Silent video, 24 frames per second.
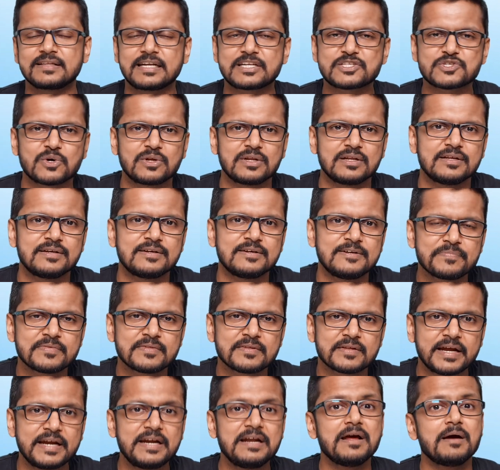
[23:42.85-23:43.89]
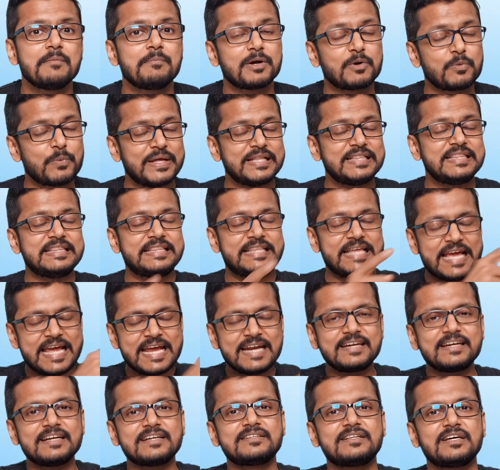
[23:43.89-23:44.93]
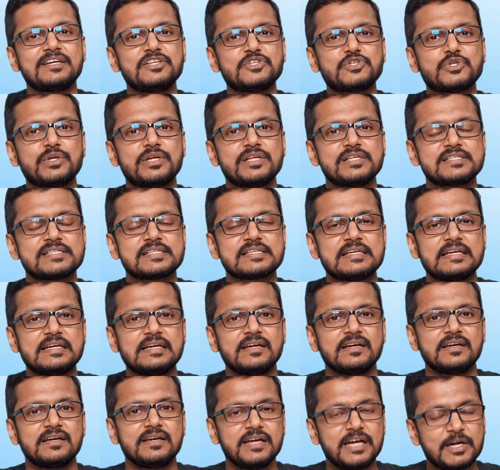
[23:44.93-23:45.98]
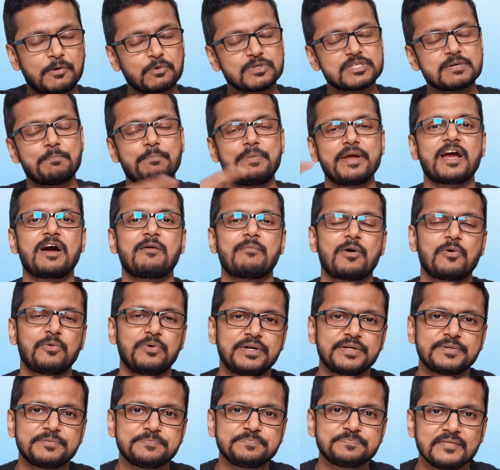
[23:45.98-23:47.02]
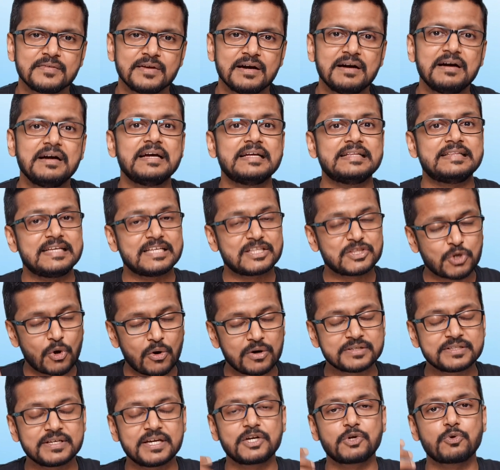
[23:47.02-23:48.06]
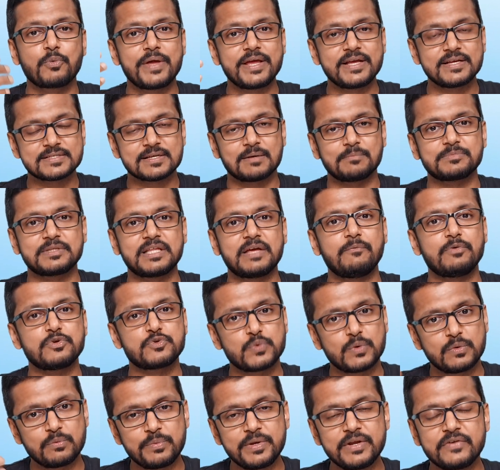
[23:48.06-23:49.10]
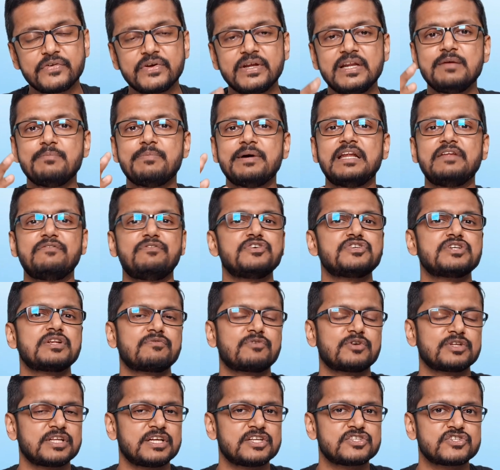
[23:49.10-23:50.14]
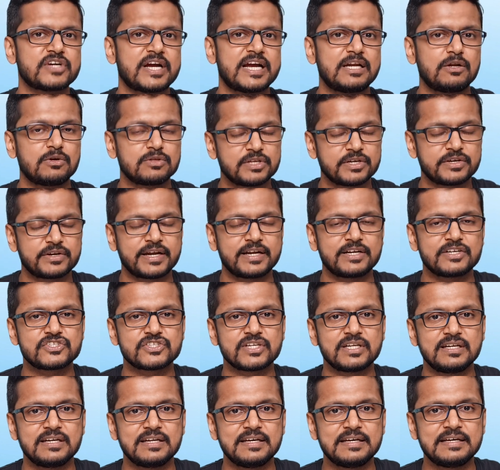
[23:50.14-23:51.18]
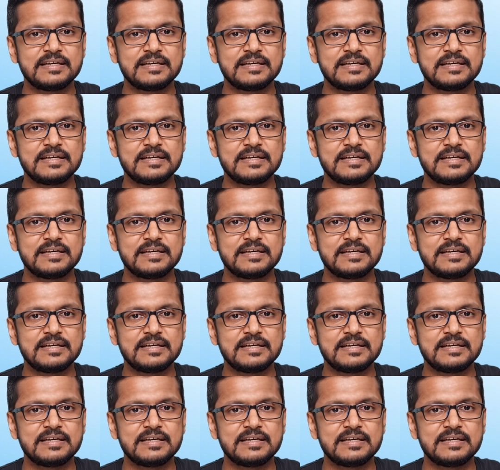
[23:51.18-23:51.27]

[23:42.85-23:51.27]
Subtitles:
That's all, right? But when they did the insurance, it was a big amount. Yeah, they thought they're doing something which will be really beneficial for their child or their grandchild.